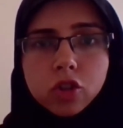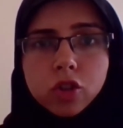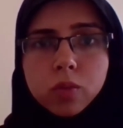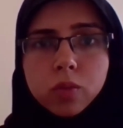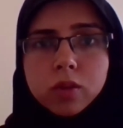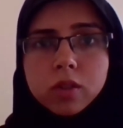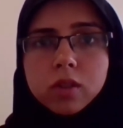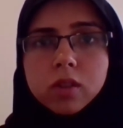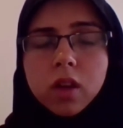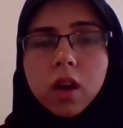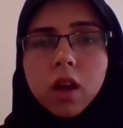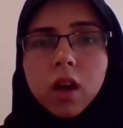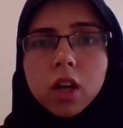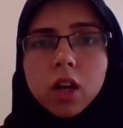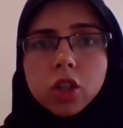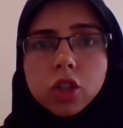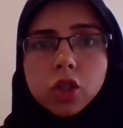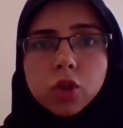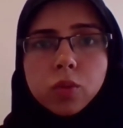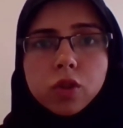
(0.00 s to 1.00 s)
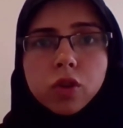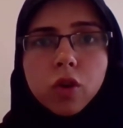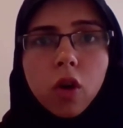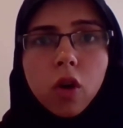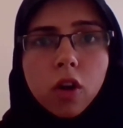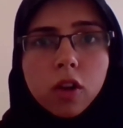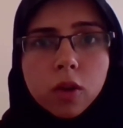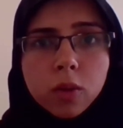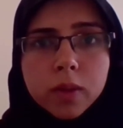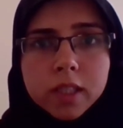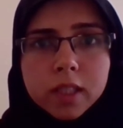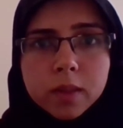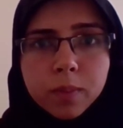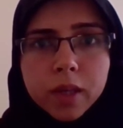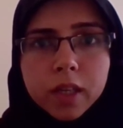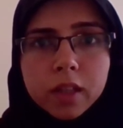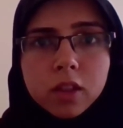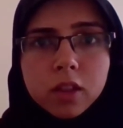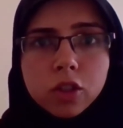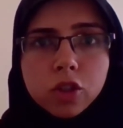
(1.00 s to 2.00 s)
she was she would always
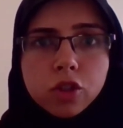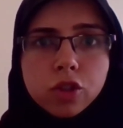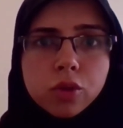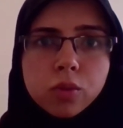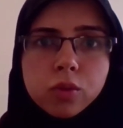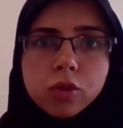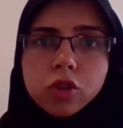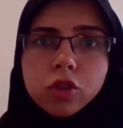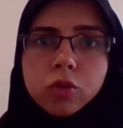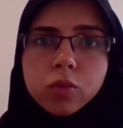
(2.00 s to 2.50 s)
speak the truth.